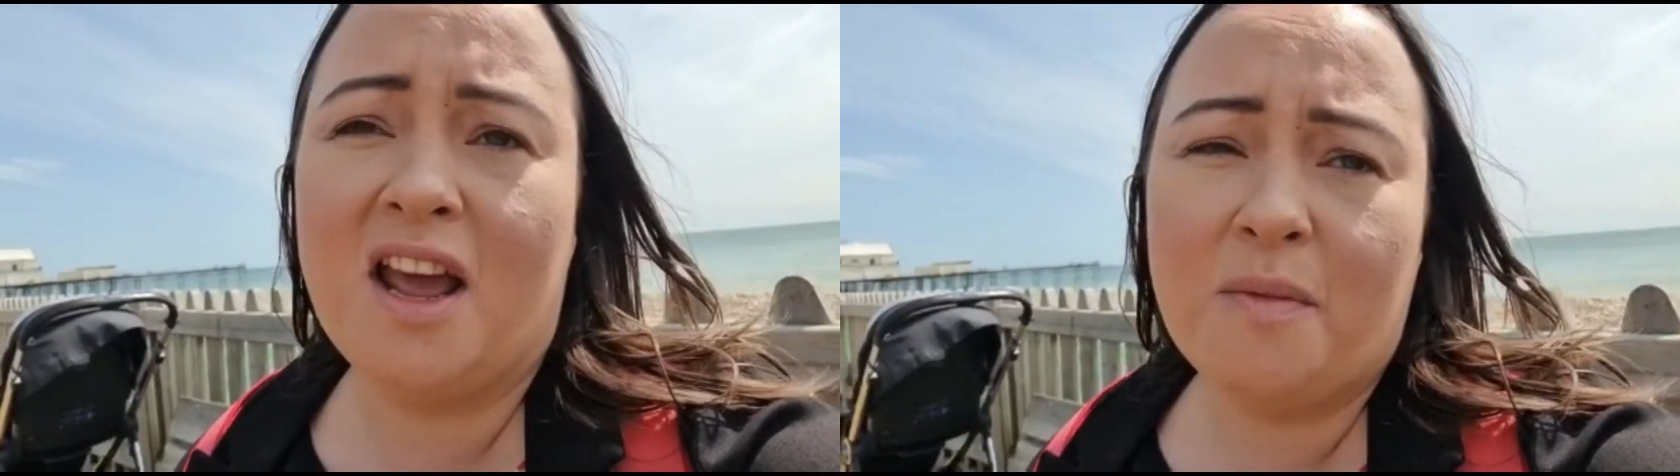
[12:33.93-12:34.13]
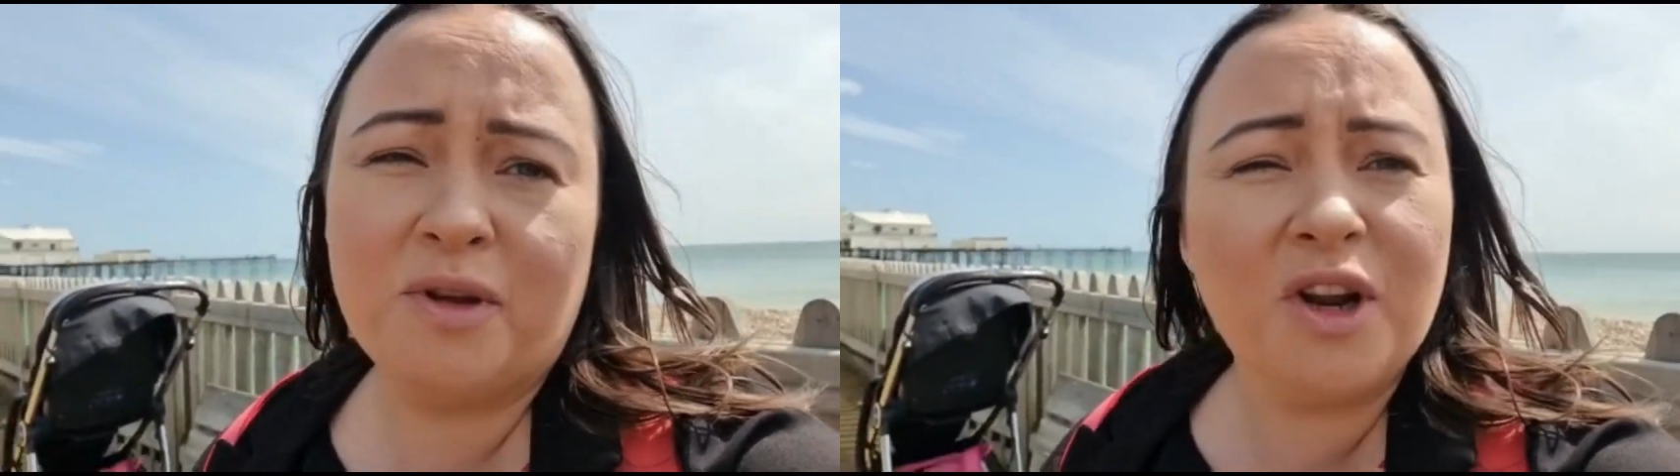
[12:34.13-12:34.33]

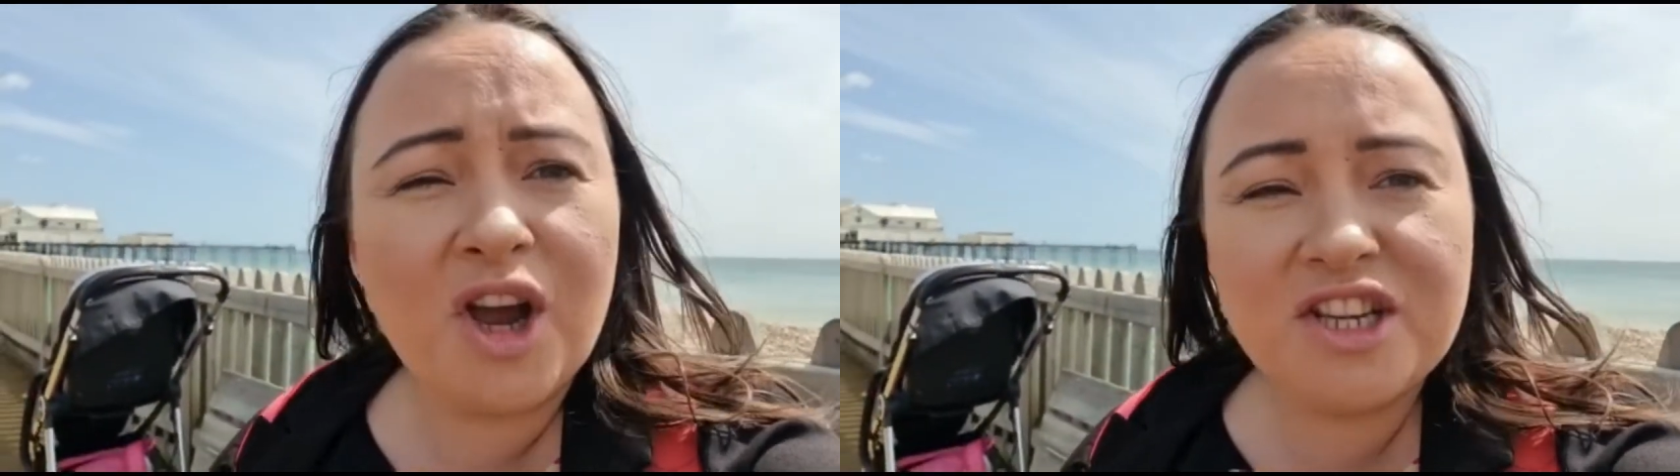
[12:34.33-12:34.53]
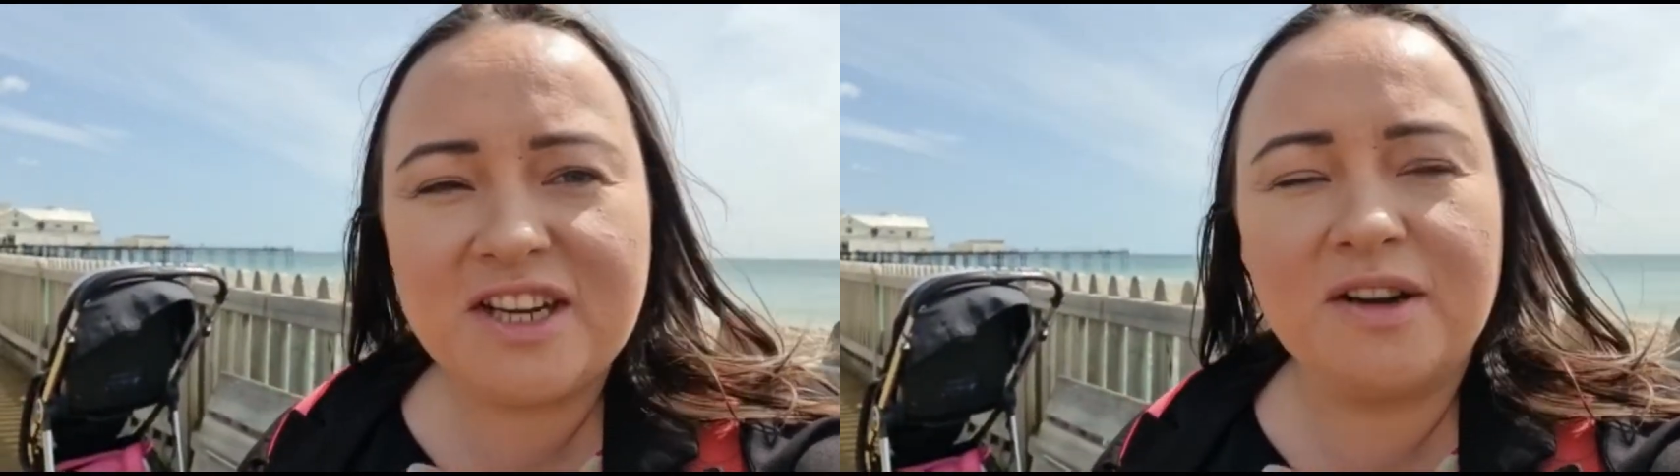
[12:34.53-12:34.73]
But you know,
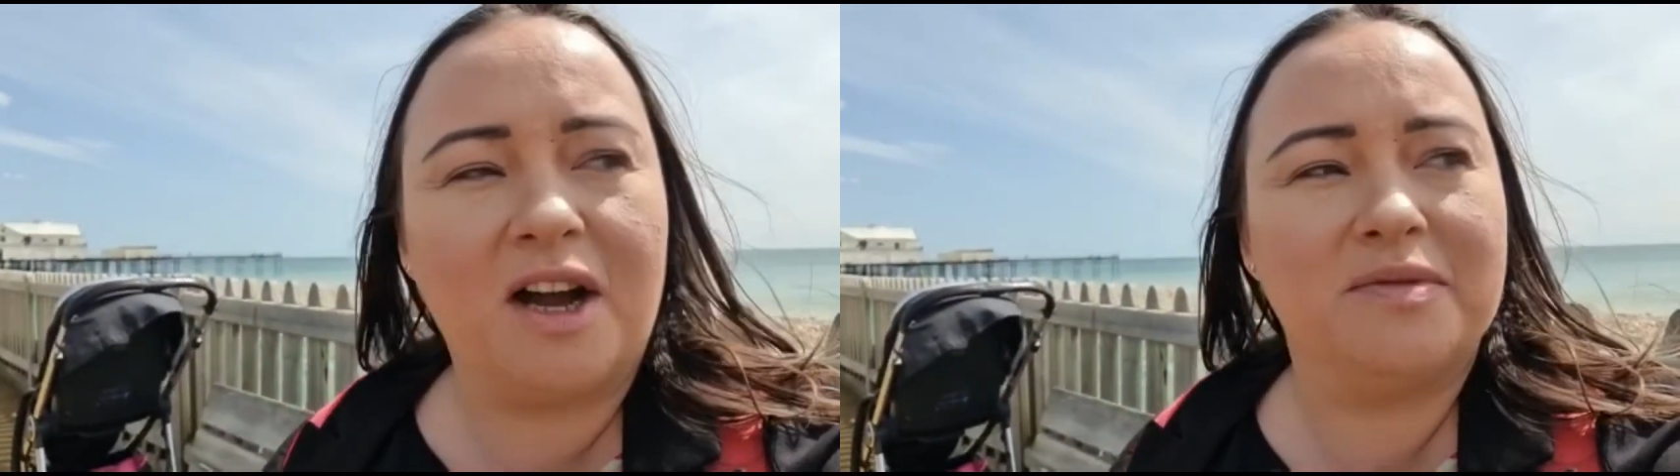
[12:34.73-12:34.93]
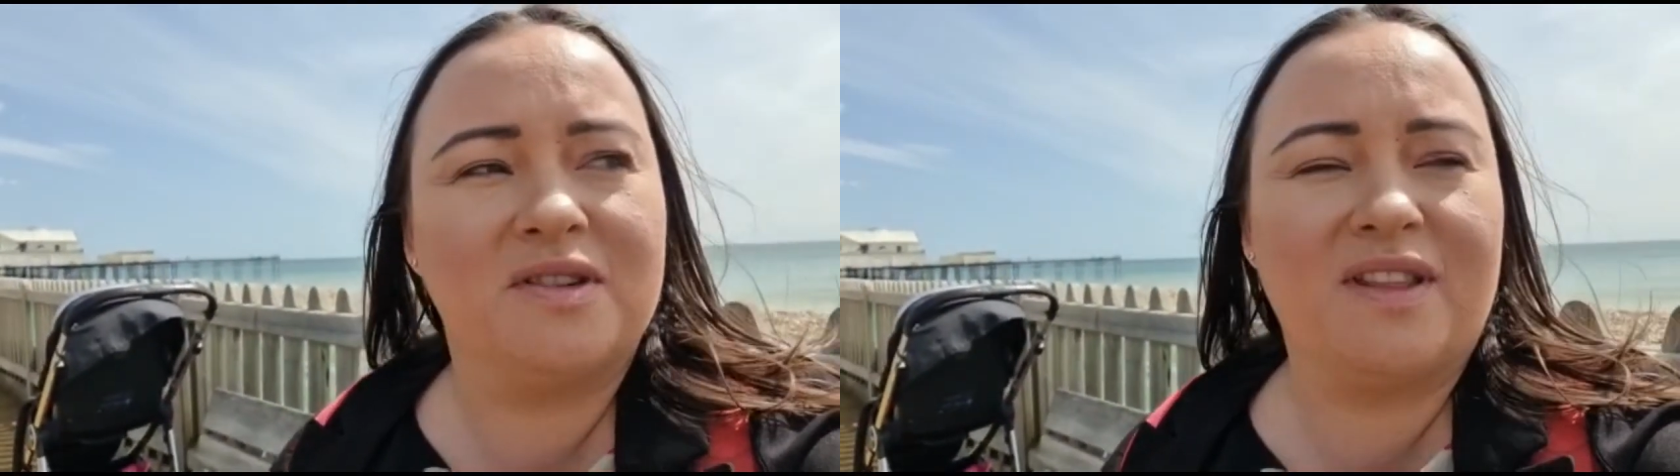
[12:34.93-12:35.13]
hotel
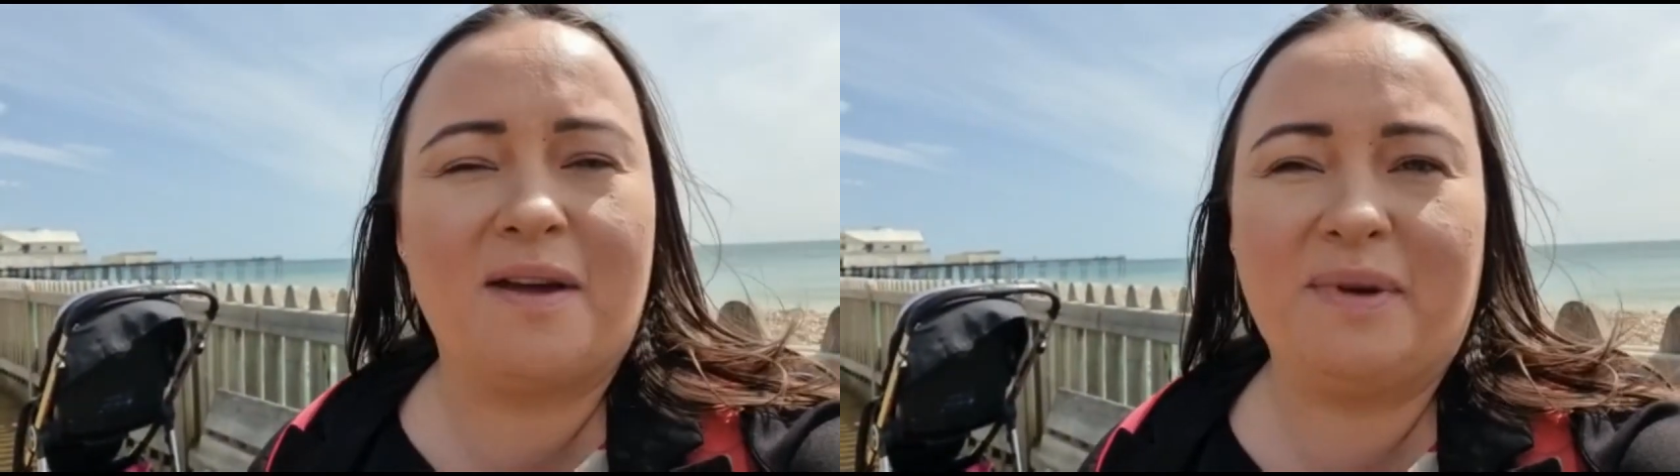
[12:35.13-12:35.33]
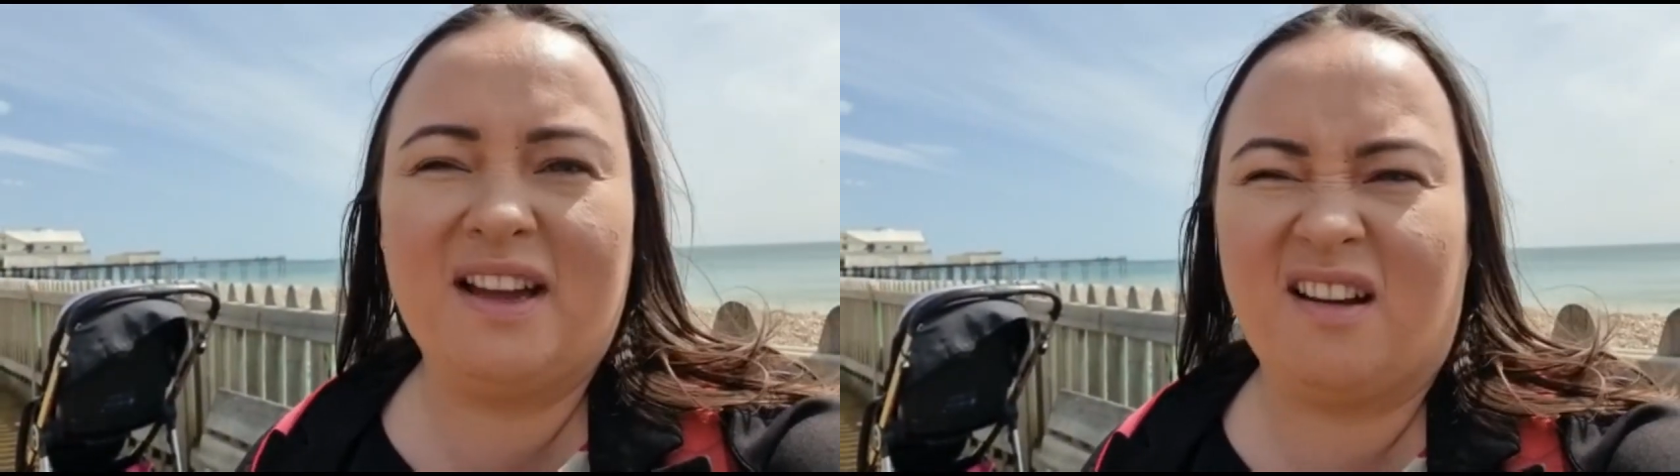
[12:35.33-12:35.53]
cups are not
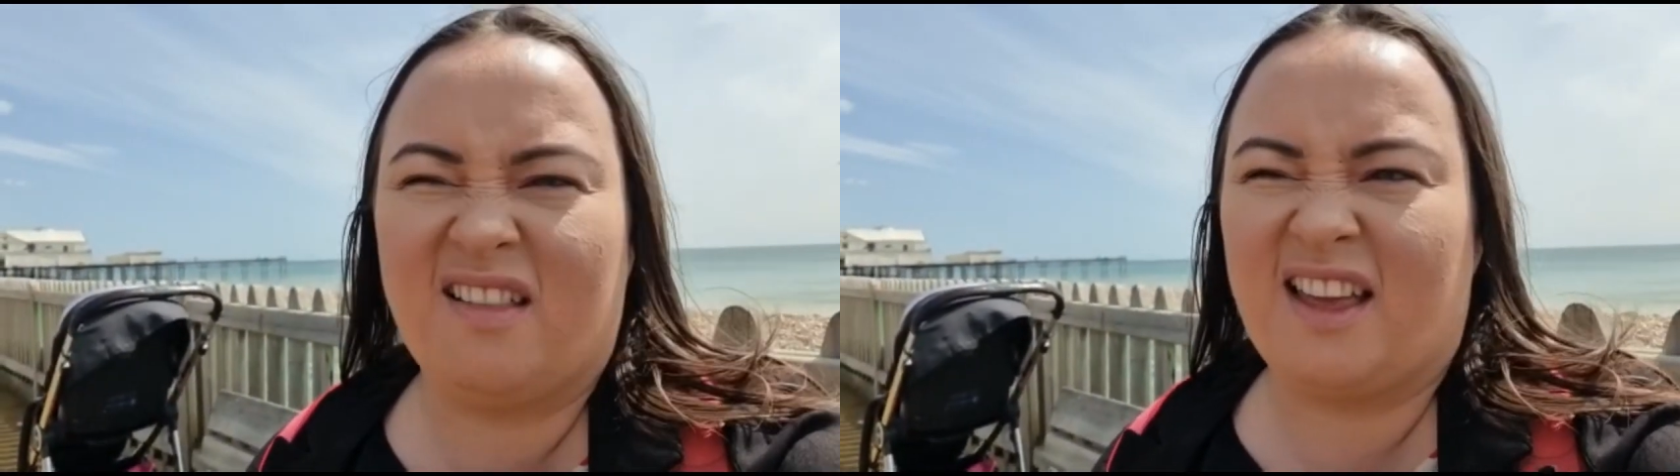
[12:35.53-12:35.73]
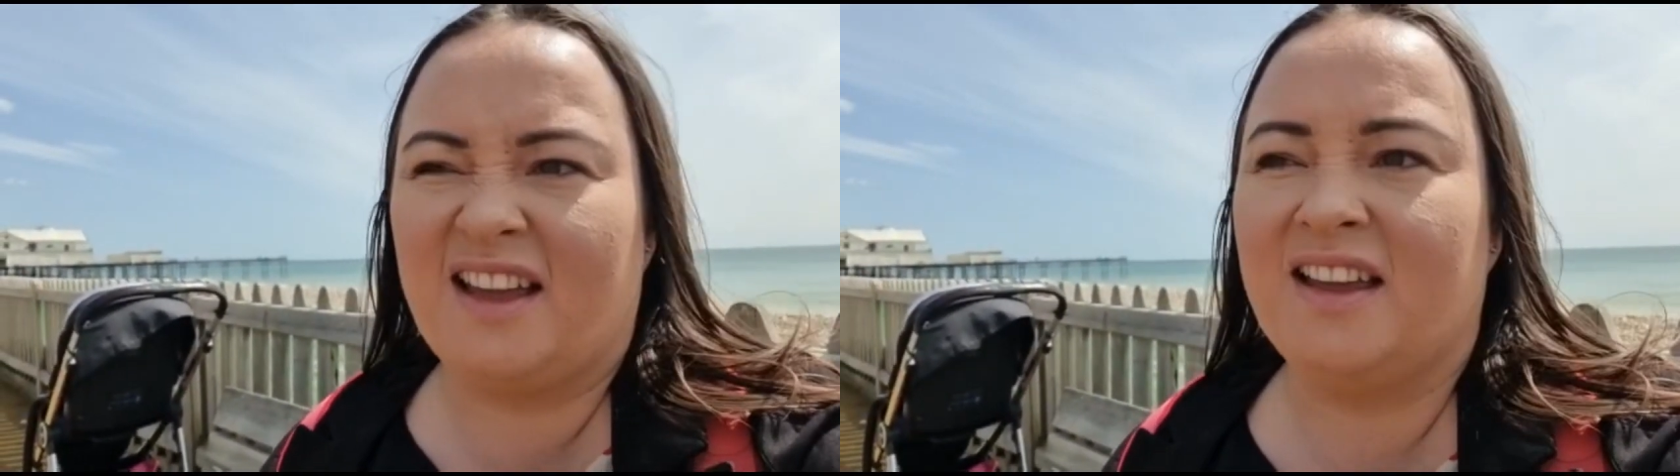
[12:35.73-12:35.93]
that big, are
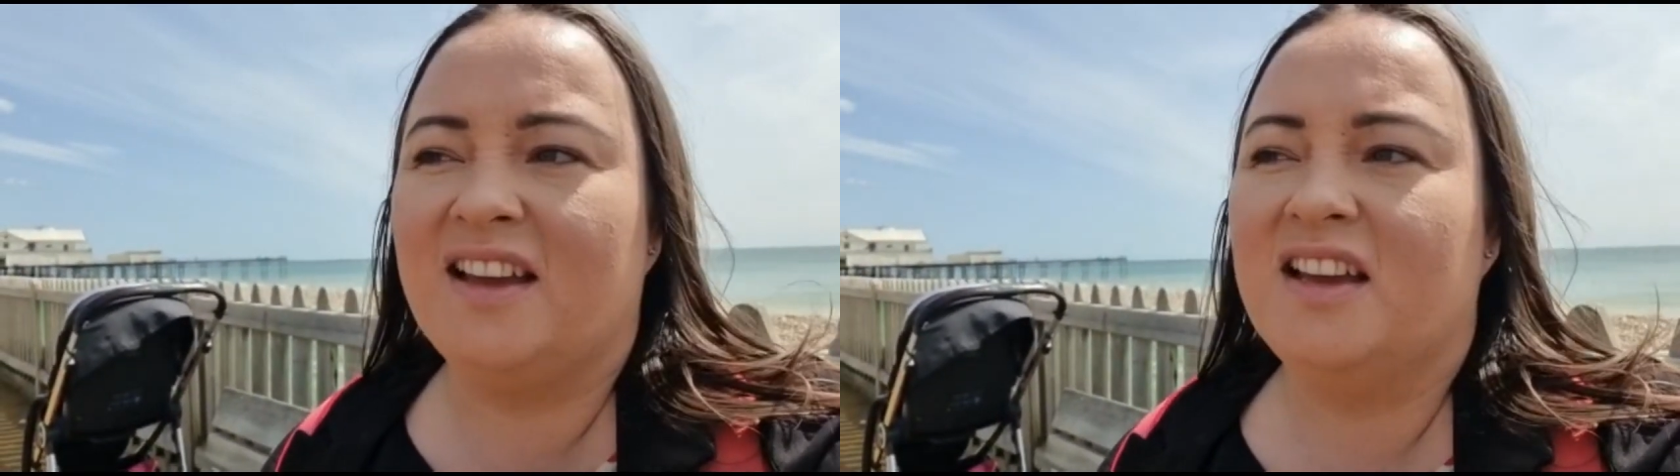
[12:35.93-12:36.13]
they?